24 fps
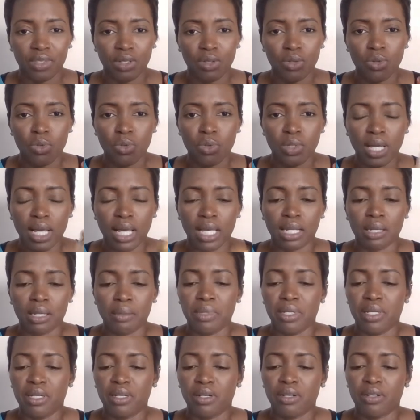Oud Al
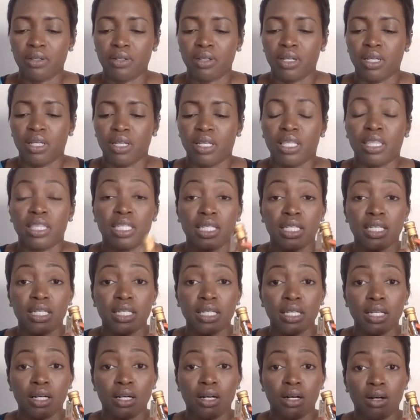Amir,
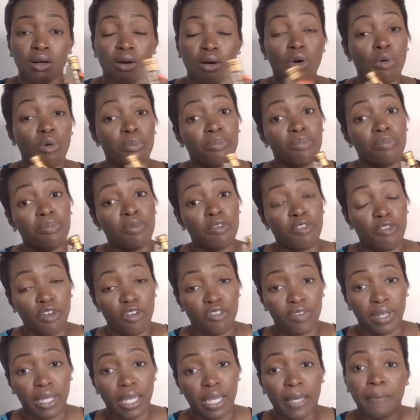the oh before I
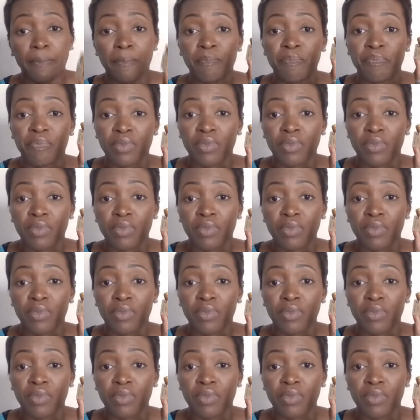forget,